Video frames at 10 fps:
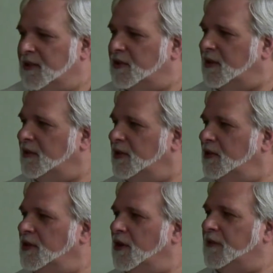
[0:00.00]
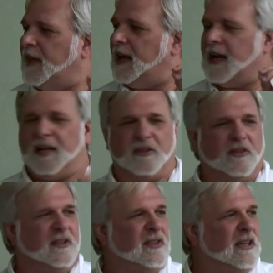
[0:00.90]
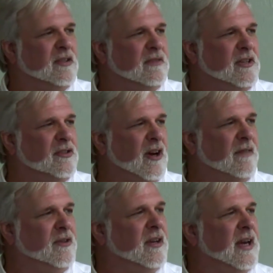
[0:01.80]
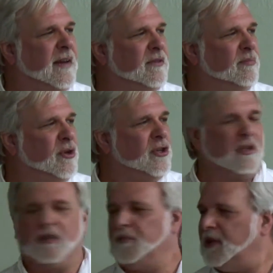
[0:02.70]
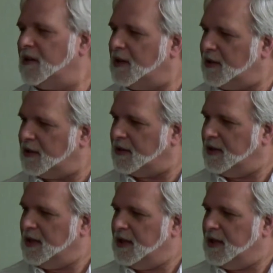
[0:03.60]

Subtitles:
So you know if that eye is excessively soft, you're going to have to push a little bit harder